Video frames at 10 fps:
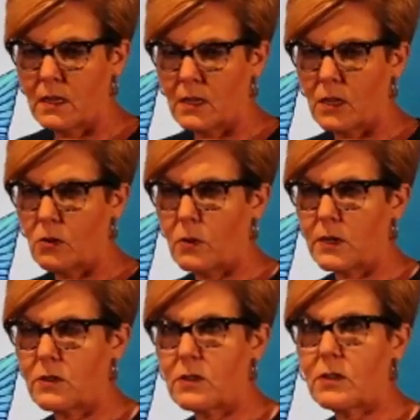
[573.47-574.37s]
oh,
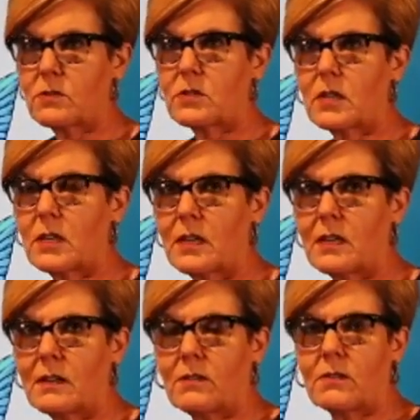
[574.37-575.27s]
what are those
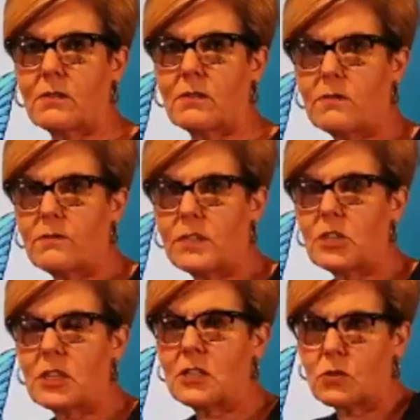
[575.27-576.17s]
uh,
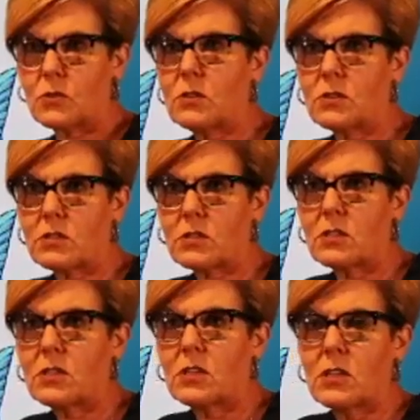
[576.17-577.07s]
fishing
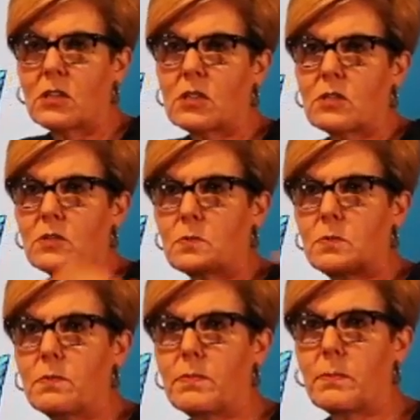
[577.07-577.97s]
stores? Those
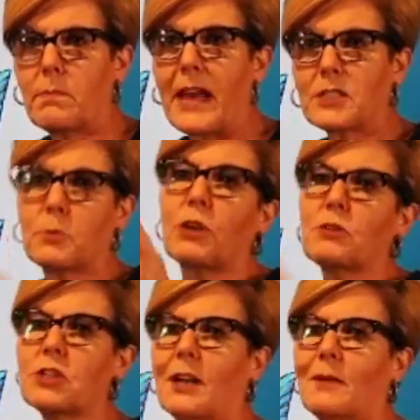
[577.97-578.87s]
Bass Pro
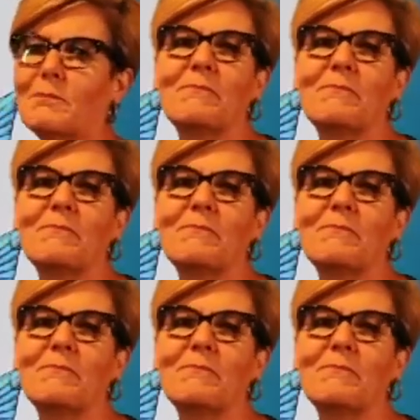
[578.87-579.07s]
Shop.